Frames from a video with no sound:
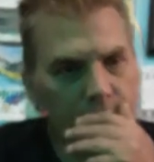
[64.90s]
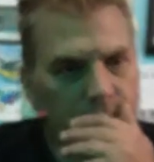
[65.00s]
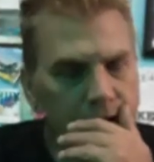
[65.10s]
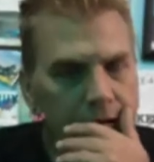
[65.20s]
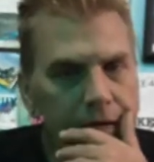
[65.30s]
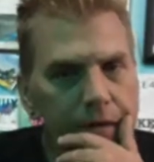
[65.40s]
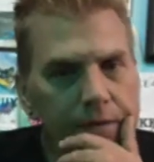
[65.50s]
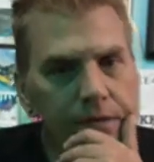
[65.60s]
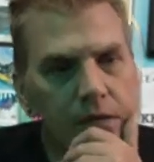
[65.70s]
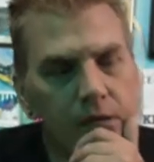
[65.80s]

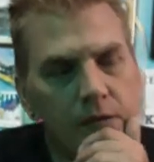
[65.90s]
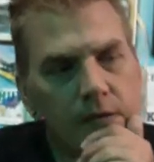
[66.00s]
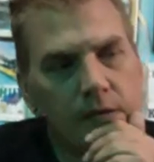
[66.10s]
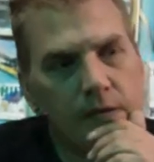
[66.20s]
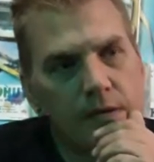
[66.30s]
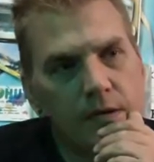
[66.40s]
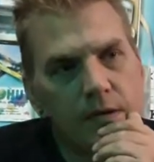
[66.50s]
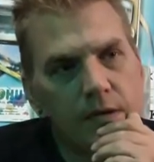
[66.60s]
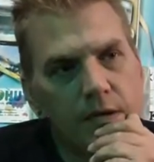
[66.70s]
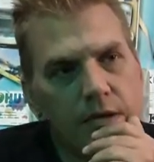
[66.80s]
Hailcarfters,
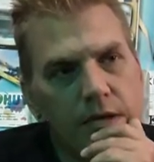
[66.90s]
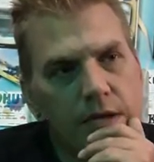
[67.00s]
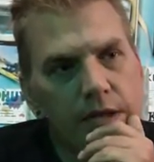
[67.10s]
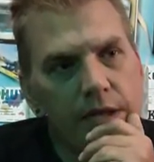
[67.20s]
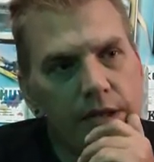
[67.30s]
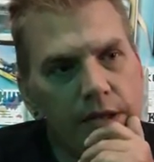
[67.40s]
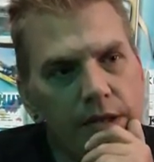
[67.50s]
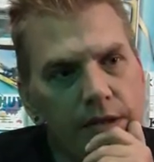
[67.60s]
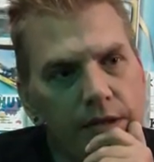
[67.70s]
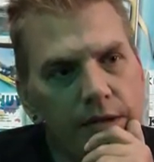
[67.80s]
and